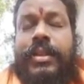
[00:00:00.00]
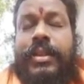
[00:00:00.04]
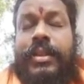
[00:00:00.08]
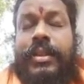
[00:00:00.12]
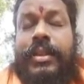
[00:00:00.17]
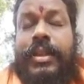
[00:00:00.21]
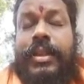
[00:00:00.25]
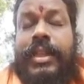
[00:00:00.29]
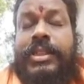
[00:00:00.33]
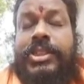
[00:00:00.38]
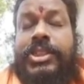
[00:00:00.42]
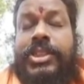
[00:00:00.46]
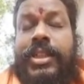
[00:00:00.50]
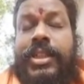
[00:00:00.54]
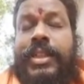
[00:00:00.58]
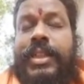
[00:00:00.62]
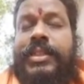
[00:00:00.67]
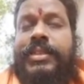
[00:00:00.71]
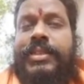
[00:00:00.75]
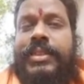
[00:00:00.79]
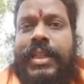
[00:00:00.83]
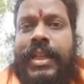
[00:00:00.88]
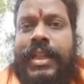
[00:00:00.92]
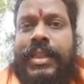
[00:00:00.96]
their
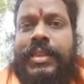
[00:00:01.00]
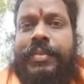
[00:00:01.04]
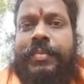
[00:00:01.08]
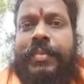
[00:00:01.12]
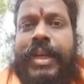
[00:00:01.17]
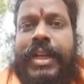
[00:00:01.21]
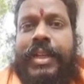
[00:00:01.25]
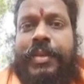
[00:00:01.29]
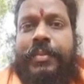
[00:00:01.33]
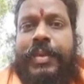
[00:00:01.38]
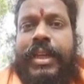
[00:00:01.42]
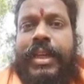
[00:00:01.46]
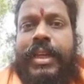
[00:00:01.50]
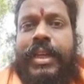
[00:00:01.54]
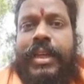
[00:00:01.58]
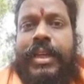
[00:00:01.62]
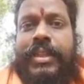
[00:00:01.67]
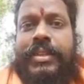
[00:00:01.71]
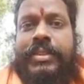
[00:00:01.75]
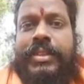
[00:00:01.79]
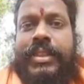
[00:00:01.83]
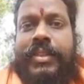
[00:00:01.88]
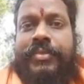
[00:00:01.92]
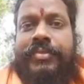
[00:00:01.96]
children's health might
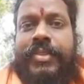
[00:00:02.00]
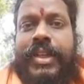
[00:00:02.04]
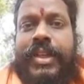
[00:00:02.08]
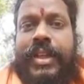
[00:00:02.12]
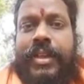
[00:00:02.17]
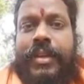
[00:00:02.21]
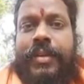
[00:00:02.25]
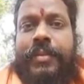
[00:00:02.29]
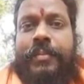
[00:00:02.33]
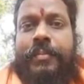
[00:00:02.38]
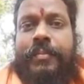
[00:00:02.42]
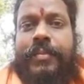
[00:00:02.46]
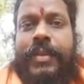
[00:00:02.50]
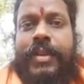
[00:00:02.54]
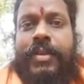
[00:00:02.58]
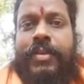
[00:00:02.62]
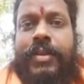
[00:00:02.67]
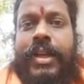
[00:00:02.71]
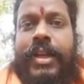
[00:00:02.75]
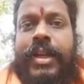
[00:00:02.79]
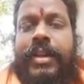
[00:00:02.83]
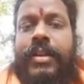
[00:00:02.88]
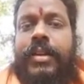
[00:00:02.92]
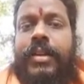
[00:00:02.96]
be suffering.
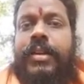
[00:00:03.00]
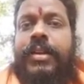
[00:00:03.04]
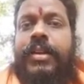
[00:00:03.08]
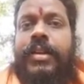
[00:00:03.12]
Okay,